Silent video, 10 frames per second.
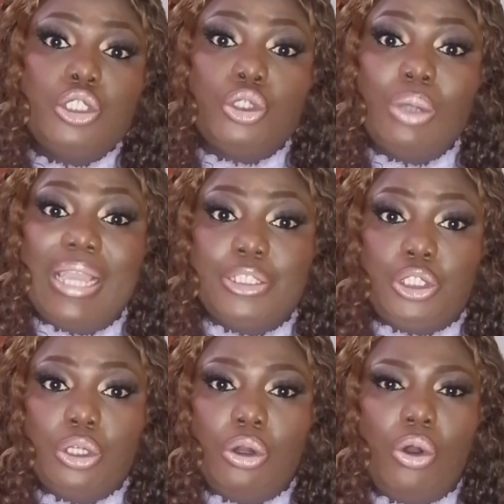to
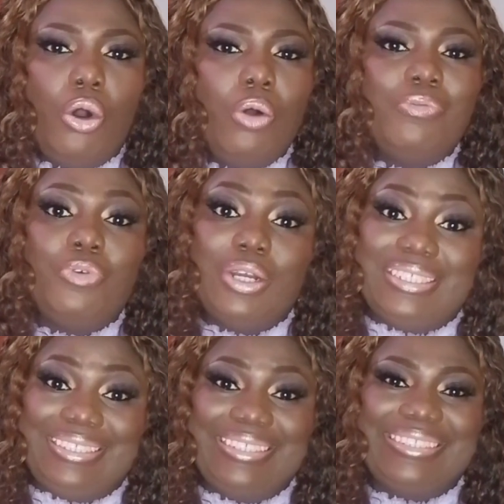ensure all
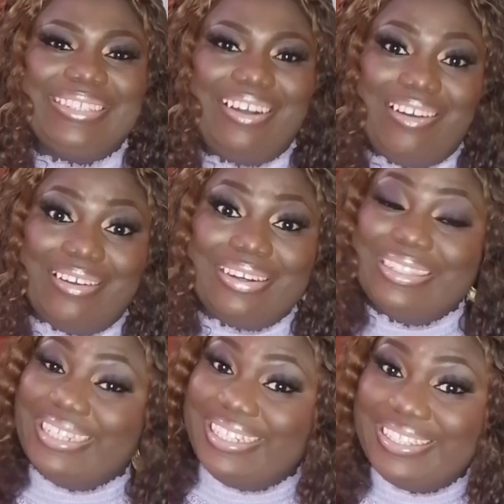voices are
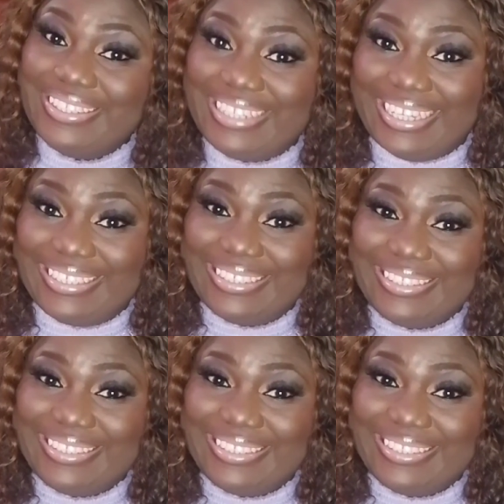included.